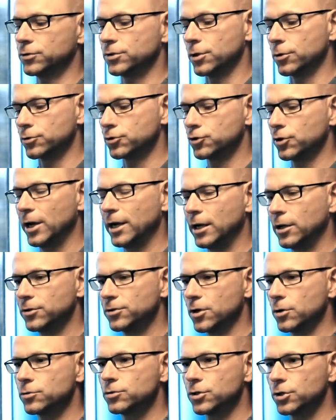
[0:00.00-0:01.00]
And those training
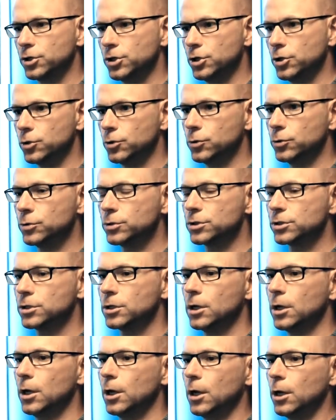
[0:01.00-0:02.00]
zones are used
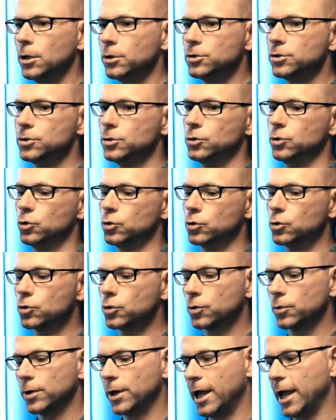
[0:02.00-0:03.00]
to
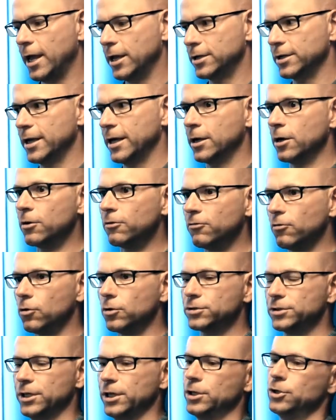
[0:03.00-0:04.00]
create
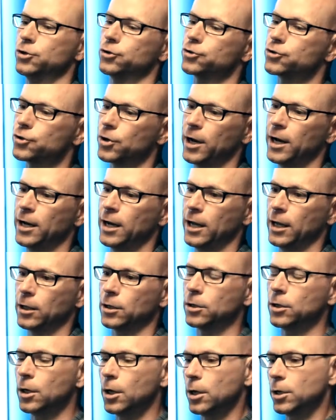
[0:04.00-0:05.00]
intervals in your training.